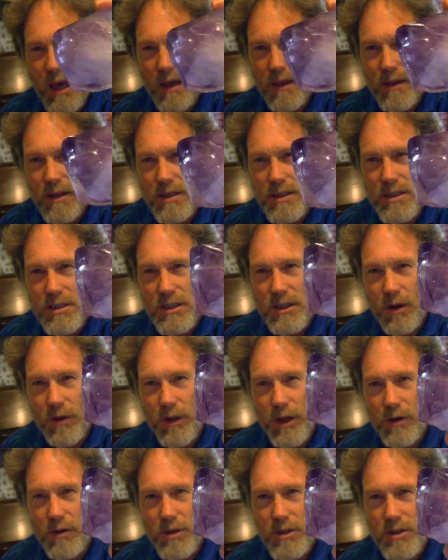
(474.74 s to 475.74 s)
This is the
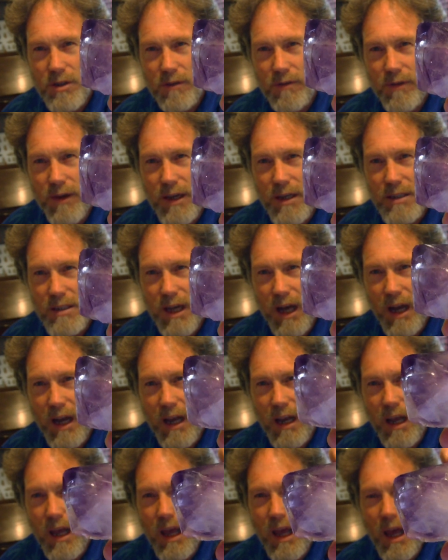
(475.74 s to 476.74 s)
only crystal face on
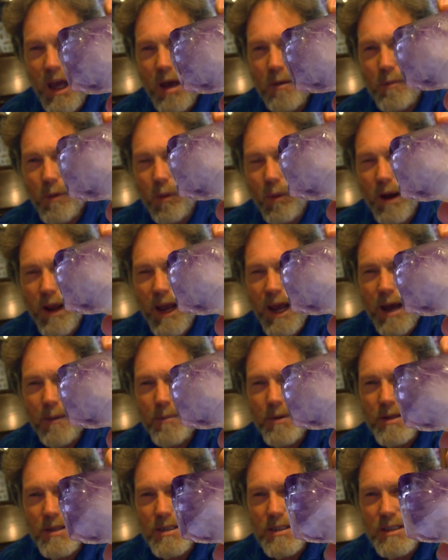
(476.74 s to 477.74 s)
it. But what
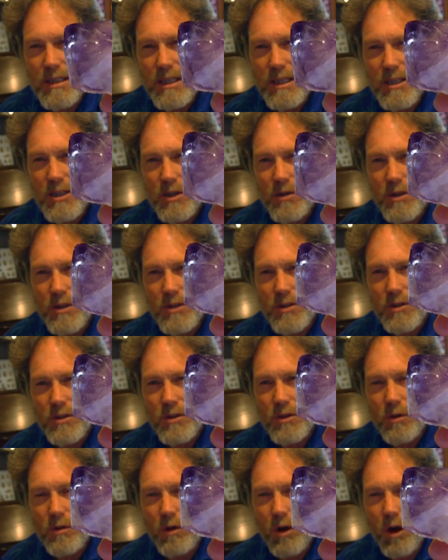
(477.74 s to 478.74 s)
happens is these
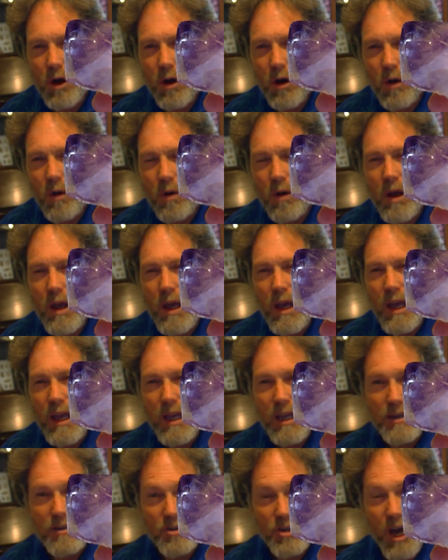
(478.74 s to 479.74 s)
crystals grow
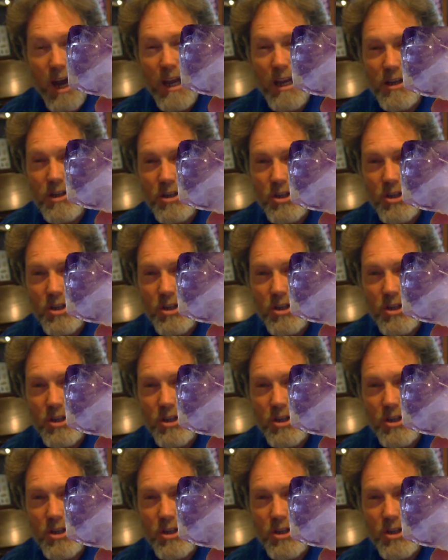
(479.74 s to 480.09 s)
in giant